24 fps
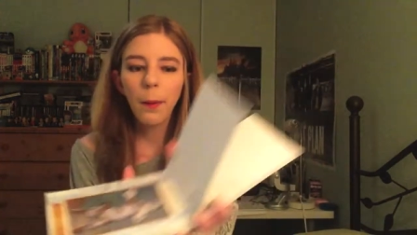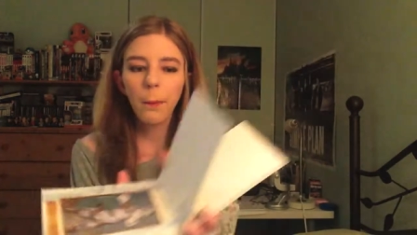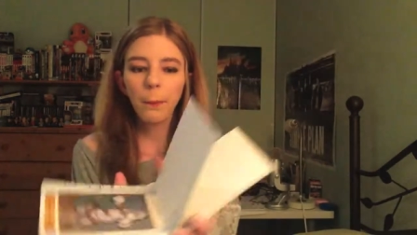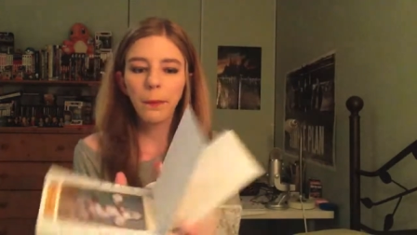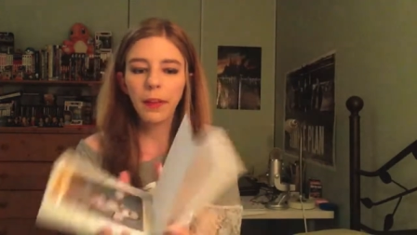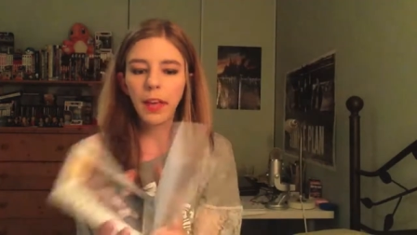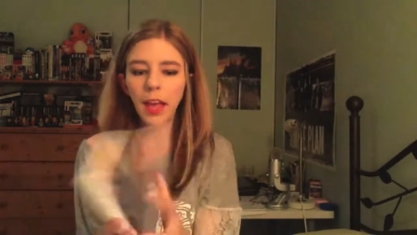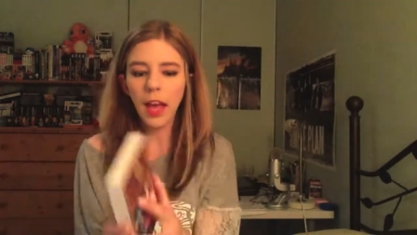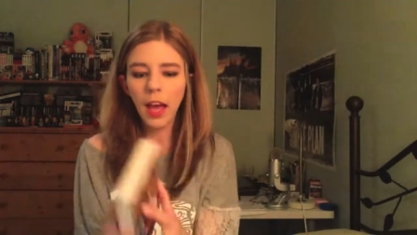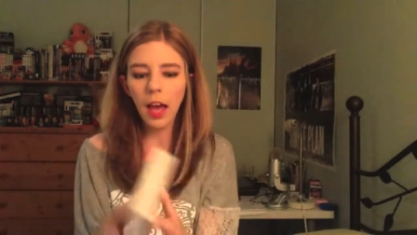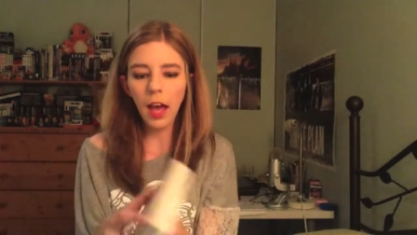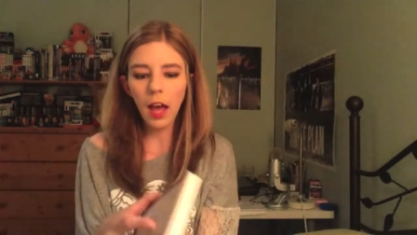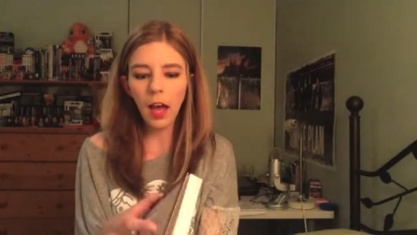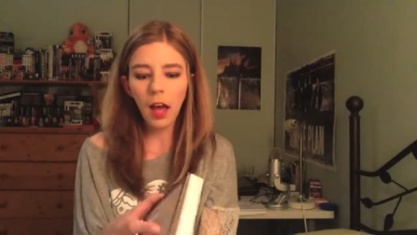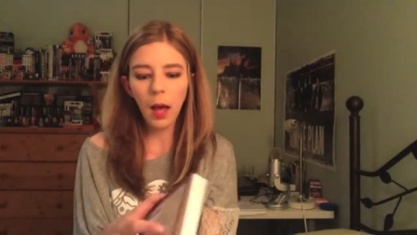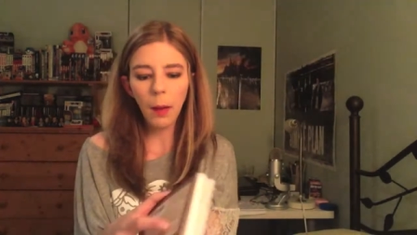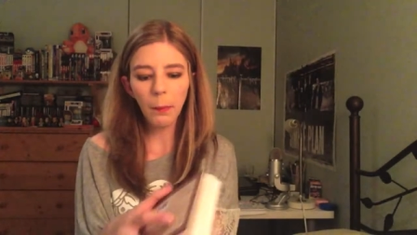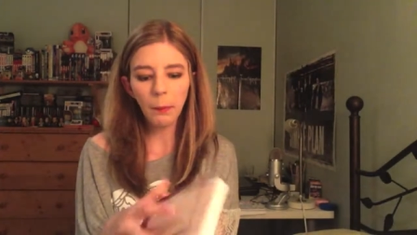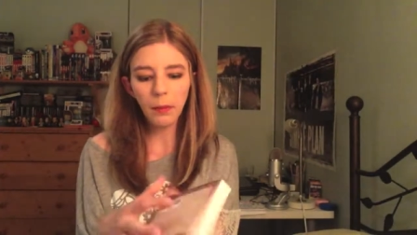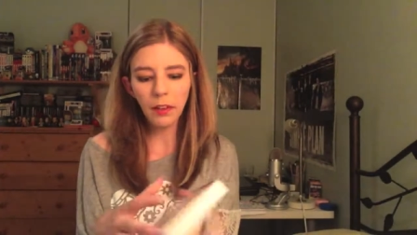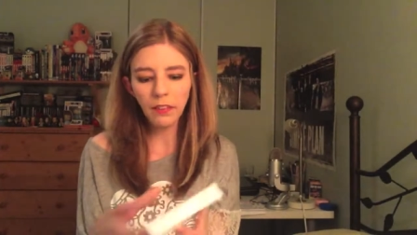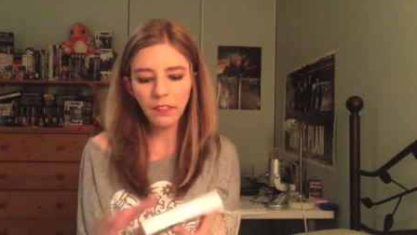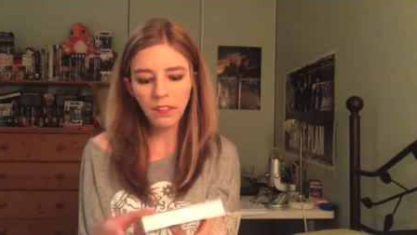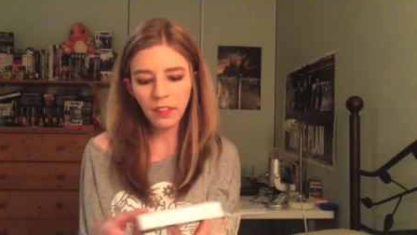But yeah, I
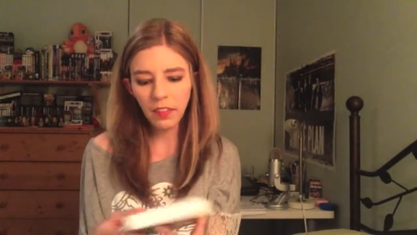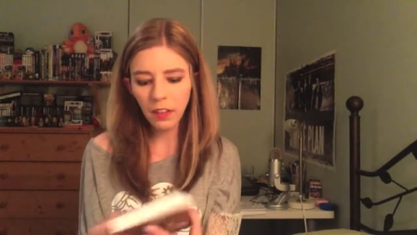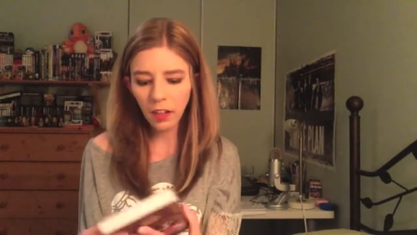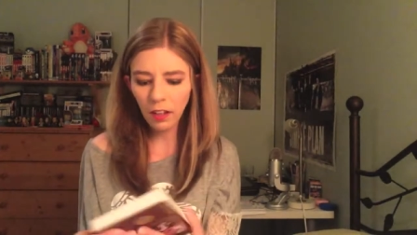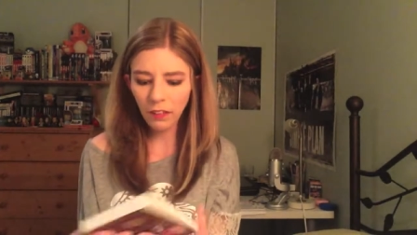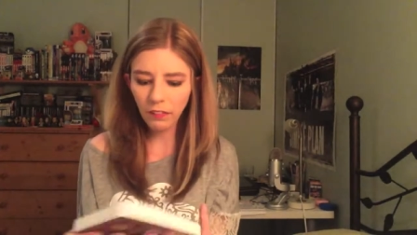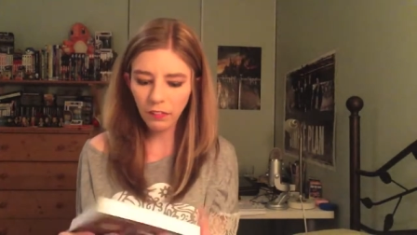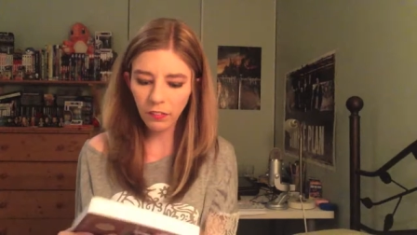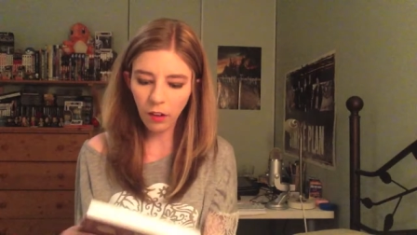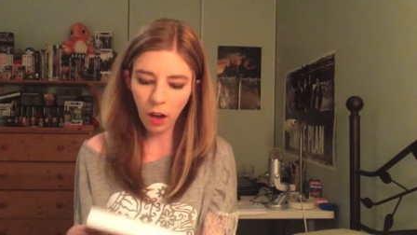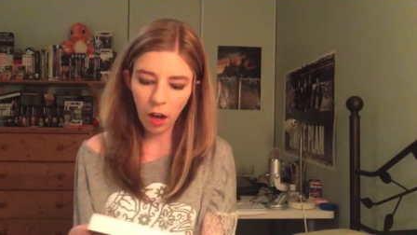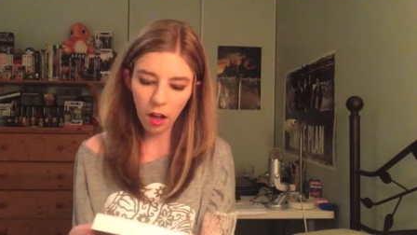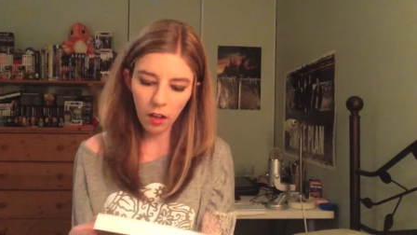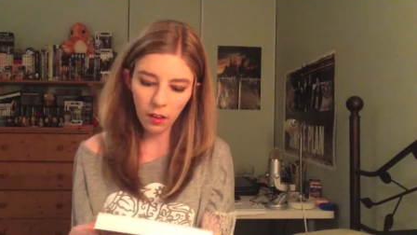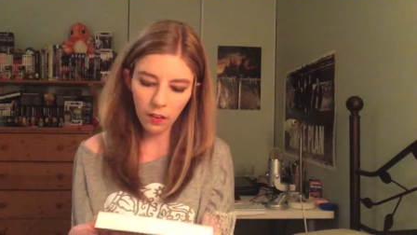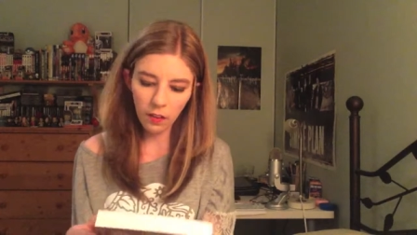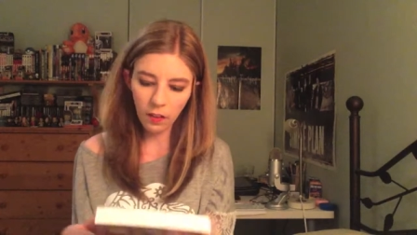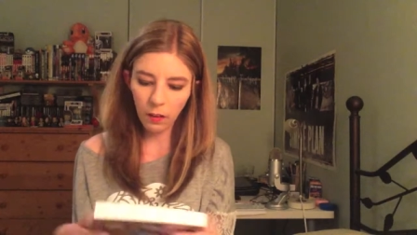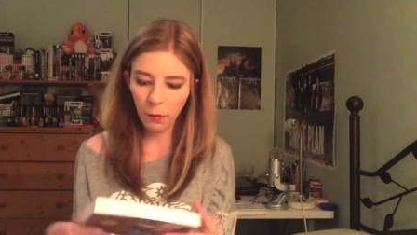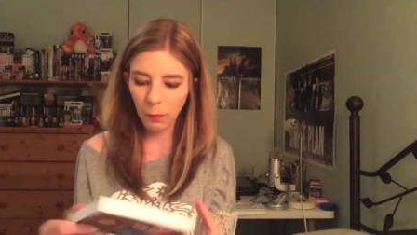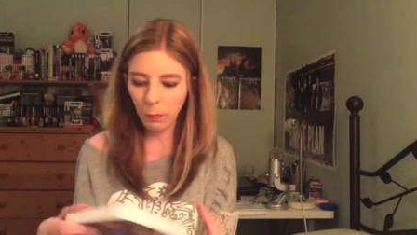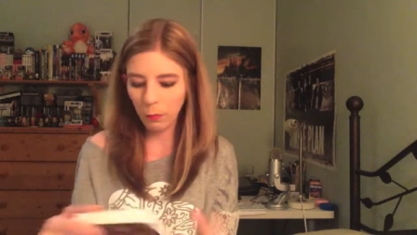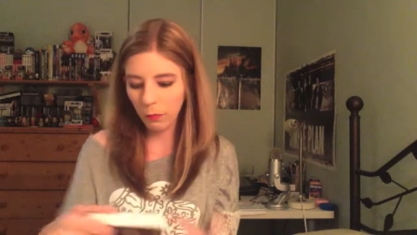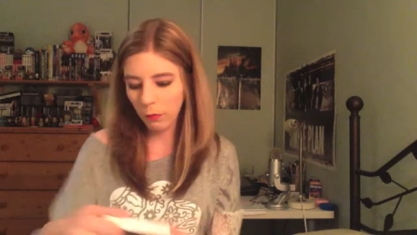believe I think I've gotten
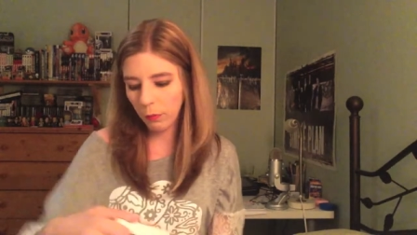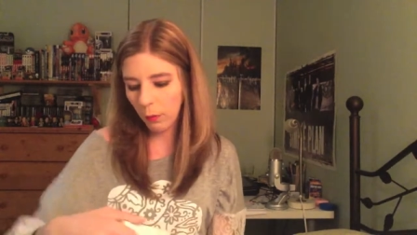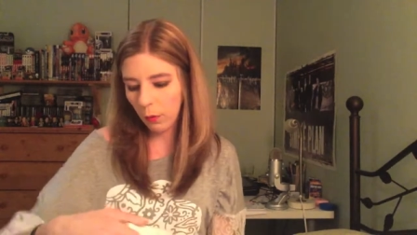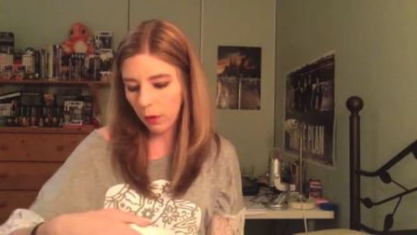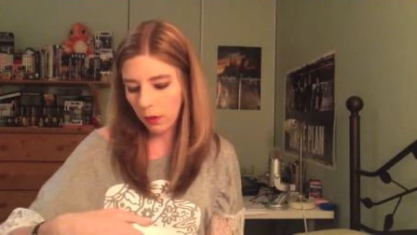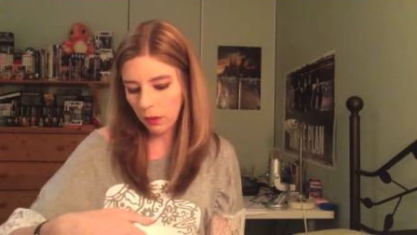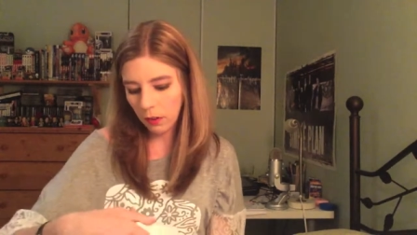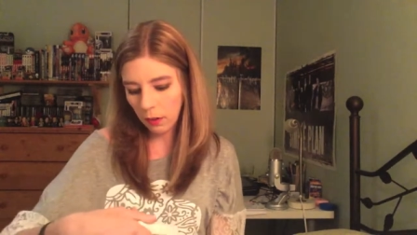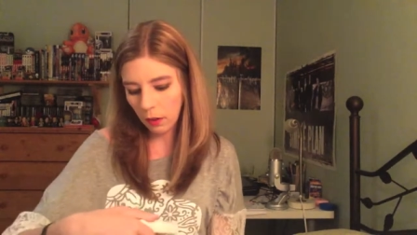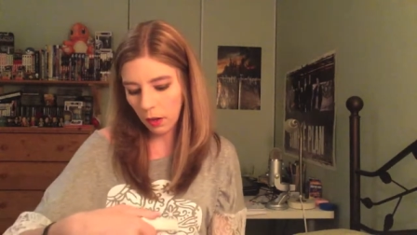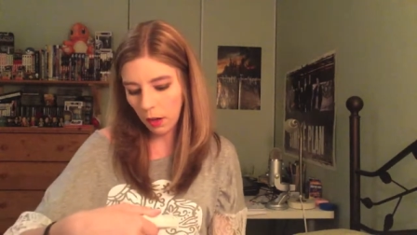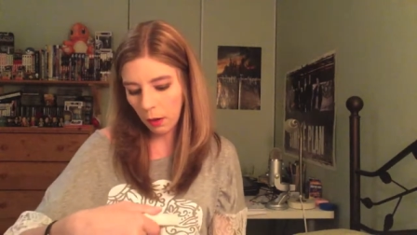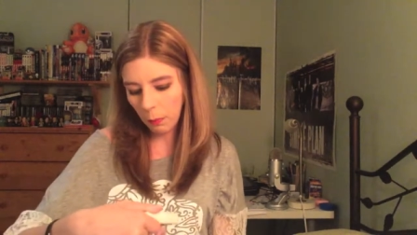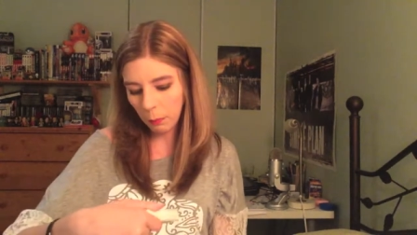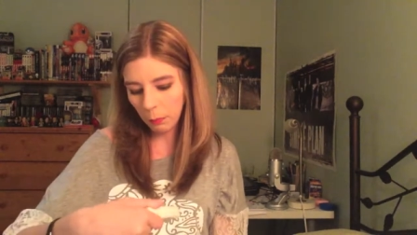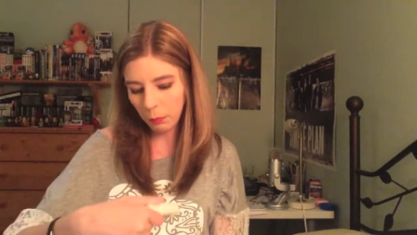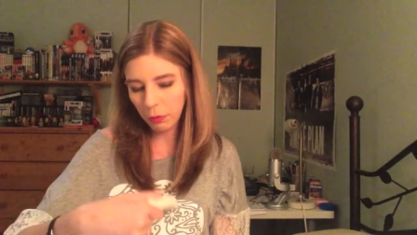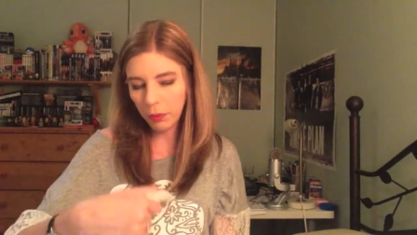this before in a